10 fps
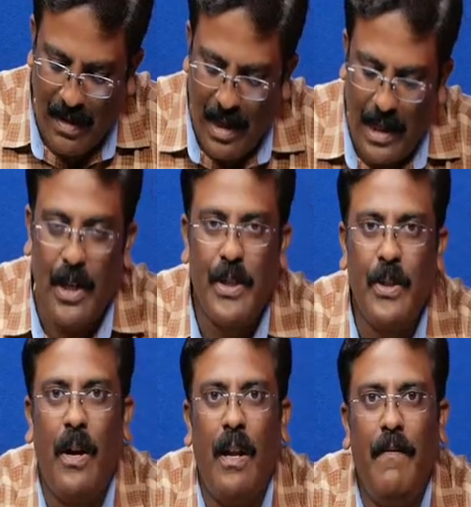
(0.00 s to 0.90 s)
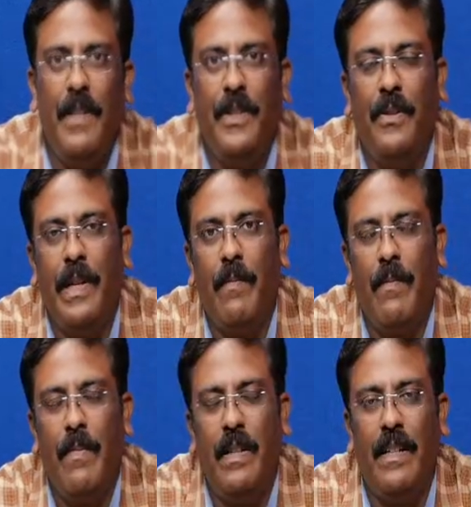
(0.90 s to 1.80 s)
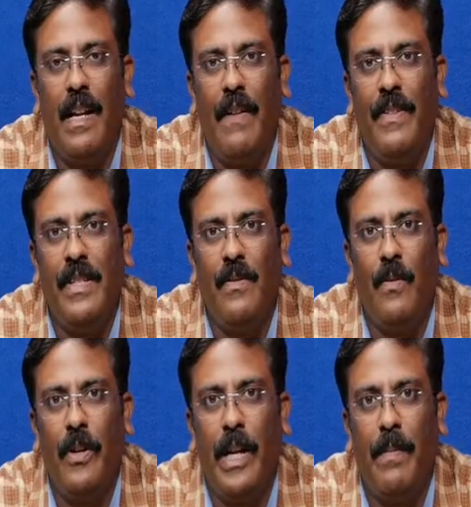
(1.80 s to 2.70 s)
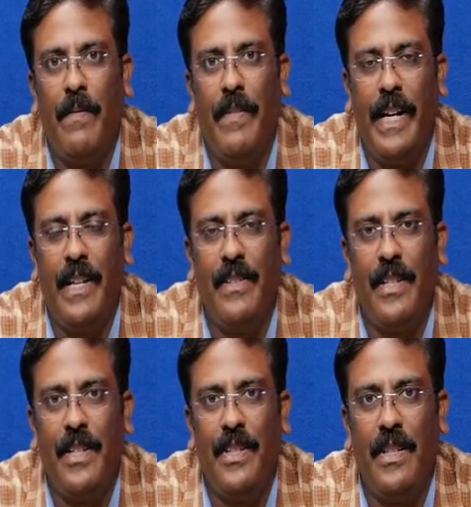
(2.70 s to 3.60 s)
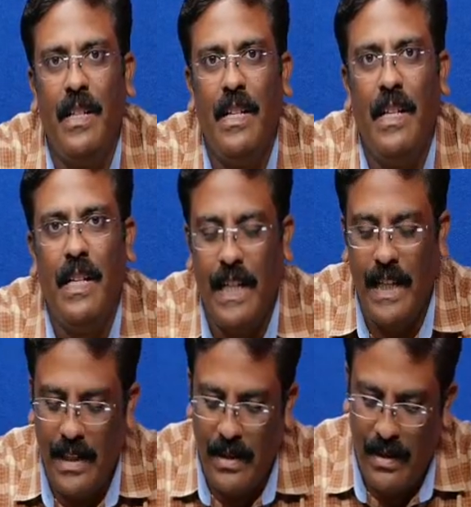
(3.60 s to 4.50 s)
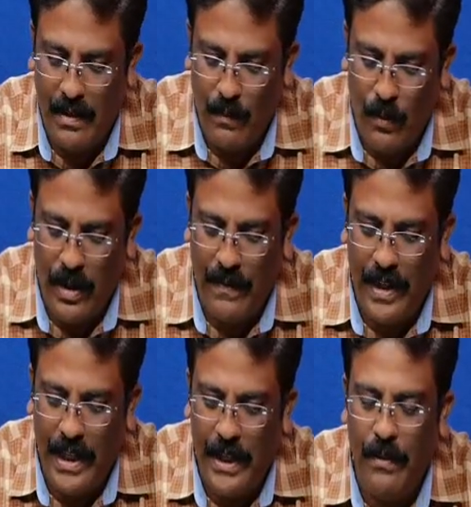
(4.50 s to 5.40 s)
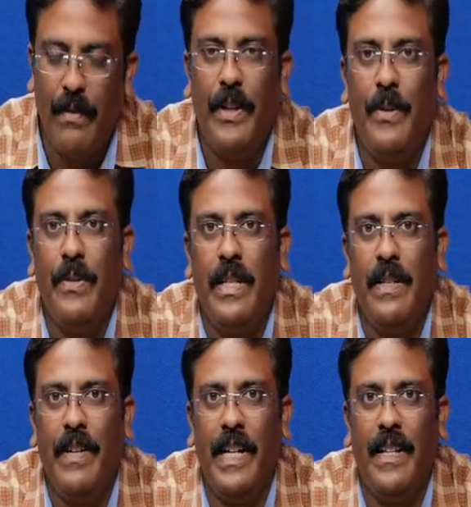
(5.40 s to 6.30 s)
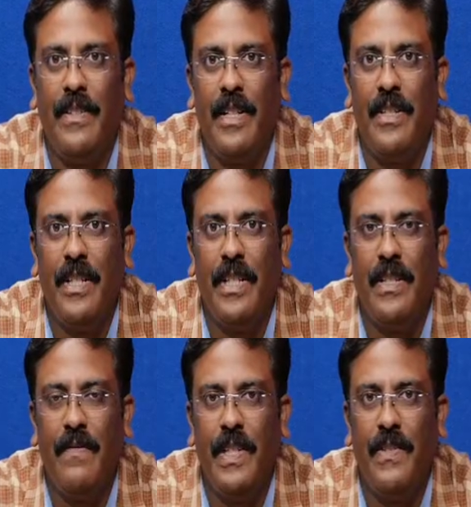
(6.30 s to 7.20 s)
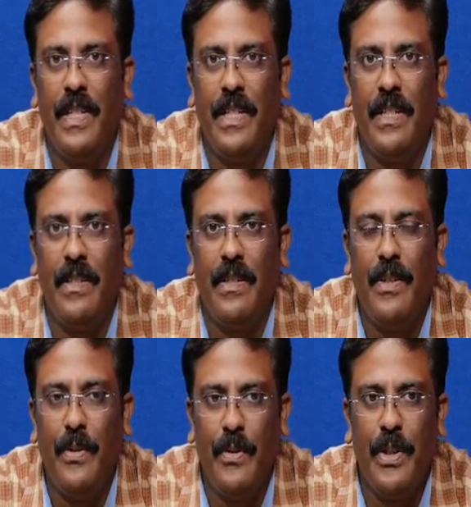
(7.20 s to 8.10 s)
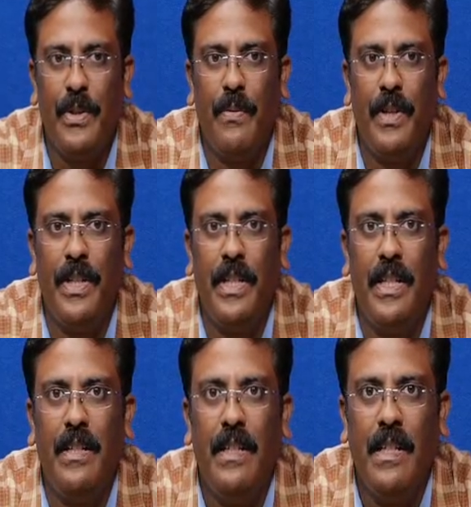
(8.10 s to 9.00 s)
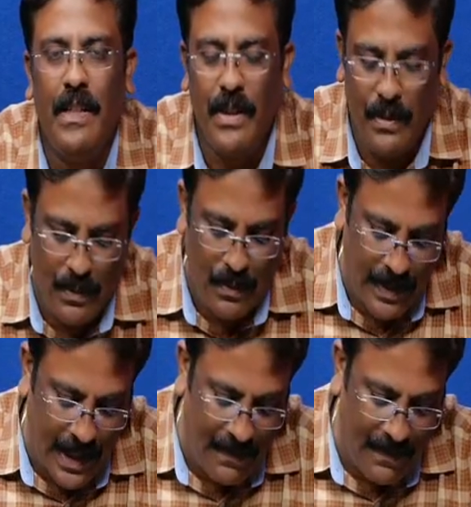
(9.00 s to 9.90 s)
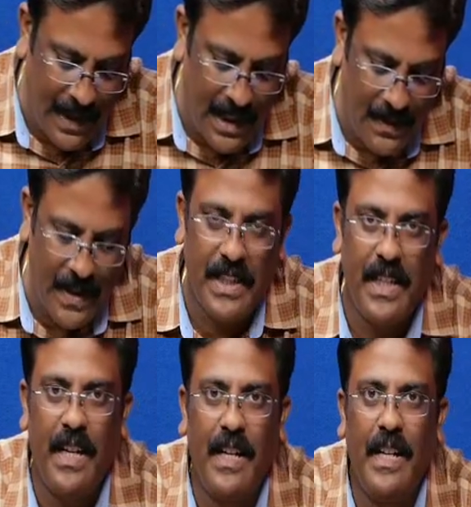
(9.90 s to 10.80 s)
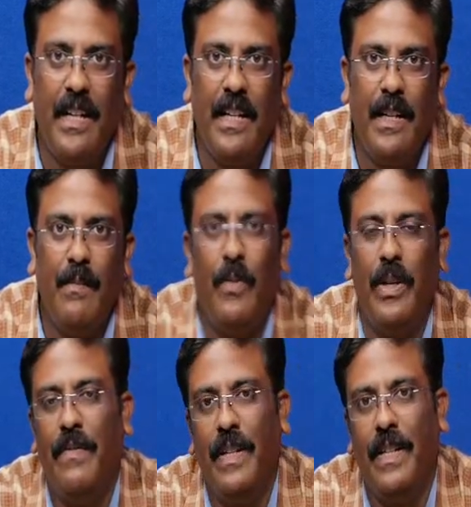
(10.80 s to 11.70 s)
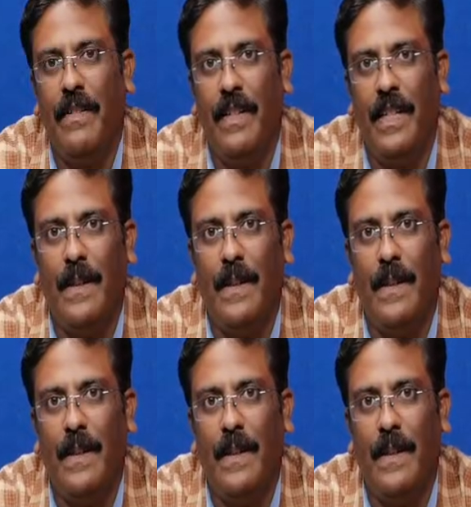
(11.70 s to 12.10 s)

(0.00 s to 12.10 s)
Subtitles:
And also all we should remember, the graph is one type of data structure. It is more effective usage of data structures which we can use it over here to verify this functionality in more effectively,